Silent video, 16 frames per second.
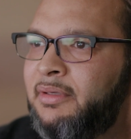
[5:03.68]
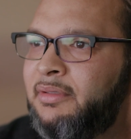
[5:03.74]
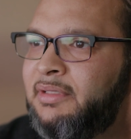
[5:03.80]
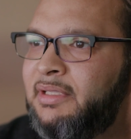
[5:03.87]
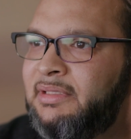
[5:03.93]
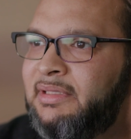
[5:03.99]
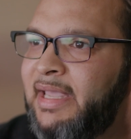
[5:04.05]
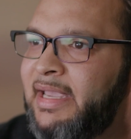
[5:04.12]

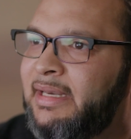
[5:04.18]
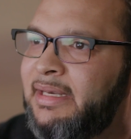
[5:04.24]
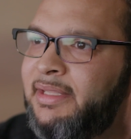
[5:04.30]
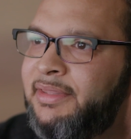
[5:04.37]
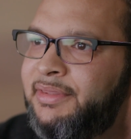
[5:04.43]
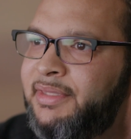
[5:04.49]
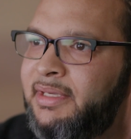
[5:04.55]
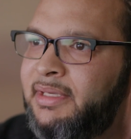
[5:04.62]
the daily
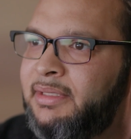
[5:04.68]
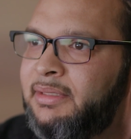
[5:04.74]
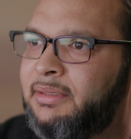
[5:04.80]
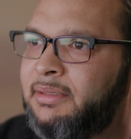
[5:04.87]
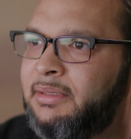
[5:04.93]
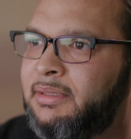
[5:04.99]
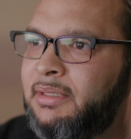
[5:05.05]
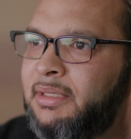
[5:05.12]

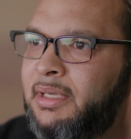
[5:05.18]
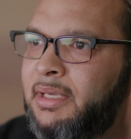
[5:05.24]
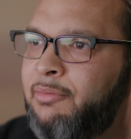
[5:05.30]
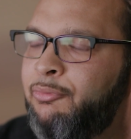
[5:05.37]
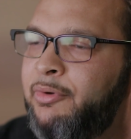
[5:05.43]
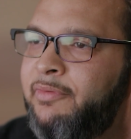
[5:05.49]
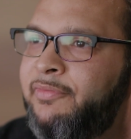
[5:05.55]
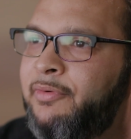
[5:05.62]
thing,
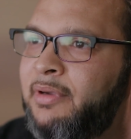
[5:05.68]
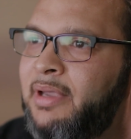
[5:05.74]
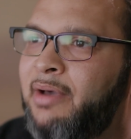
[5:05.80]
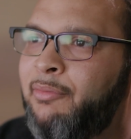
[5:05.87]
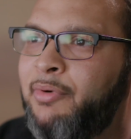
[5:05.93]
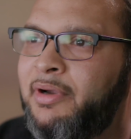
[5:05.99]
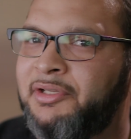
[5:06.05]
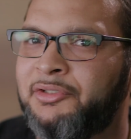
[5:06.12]
and we
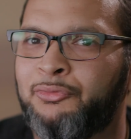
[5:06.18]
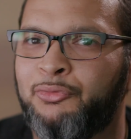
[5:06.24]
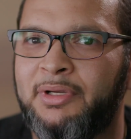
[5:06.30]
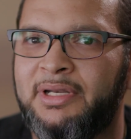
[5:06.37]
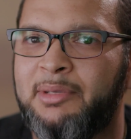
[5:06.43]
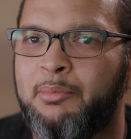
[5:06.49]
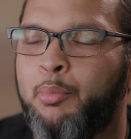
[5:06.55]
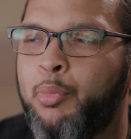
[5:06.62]
forget what is
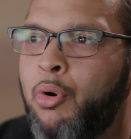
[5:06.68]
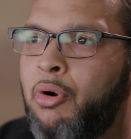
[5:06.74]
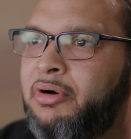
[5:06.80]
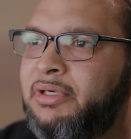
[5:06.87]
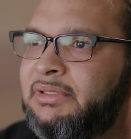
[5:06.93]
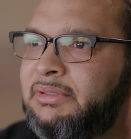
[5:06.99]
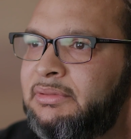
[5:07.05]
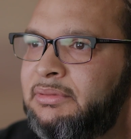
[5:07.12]
really
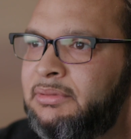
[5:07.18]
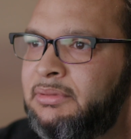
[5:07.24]
important.